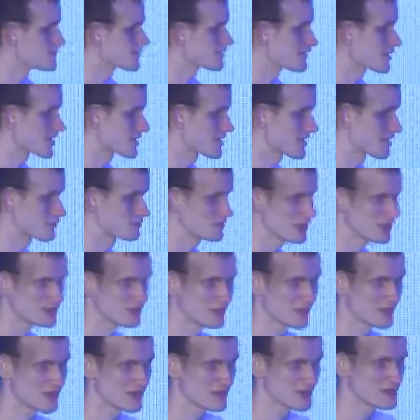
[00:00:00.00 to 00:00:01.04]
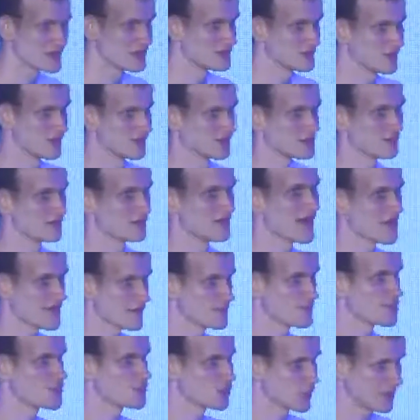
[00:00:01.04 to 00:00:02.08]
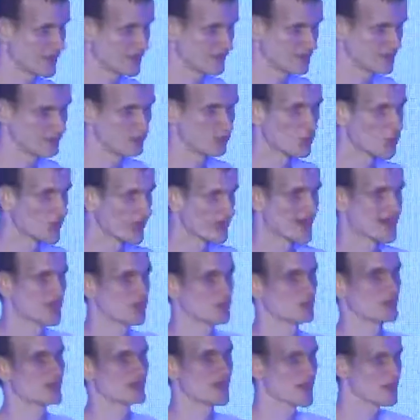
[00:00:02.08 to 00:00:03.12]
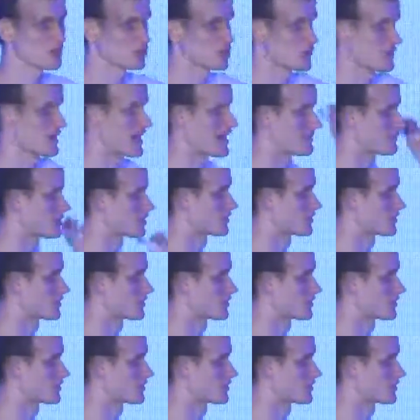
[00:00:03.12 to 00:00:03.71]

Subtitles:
something where like the vast majority of the work actually does sort of happen on